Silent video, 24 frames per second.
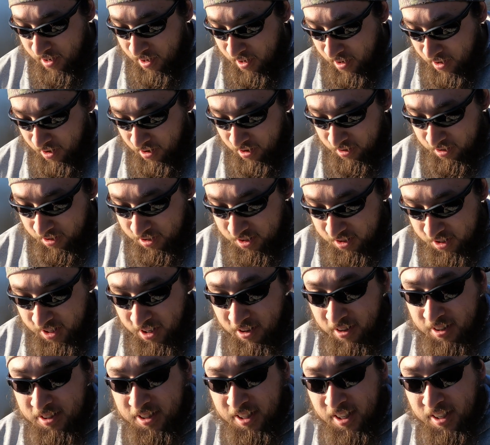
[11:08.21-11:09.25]
all right, the
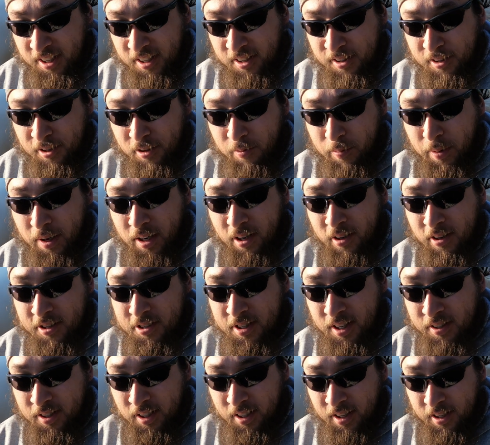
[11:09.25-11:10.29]
steering's getting a little better. Just
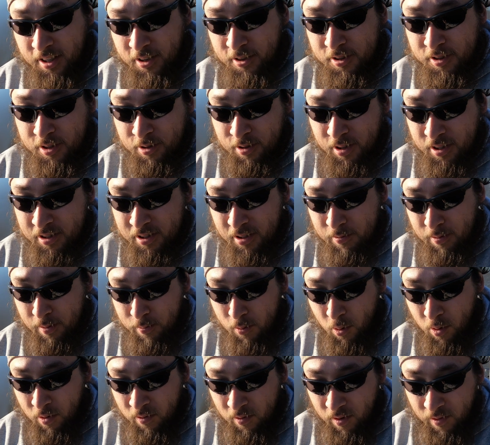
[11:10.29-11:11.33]
have to get used to it. It's a little bit
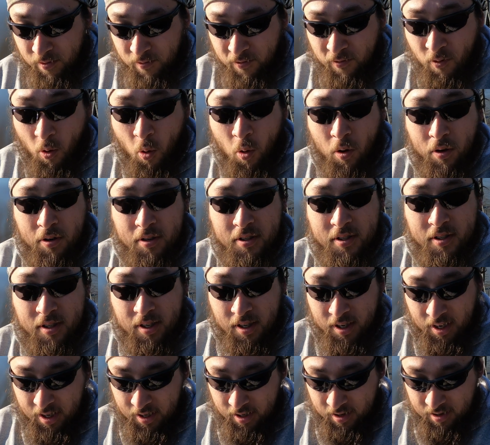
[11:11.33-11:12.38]
more of a force
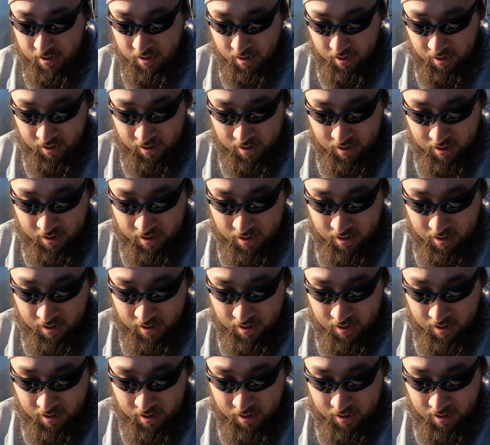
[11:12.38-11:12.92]
than anything.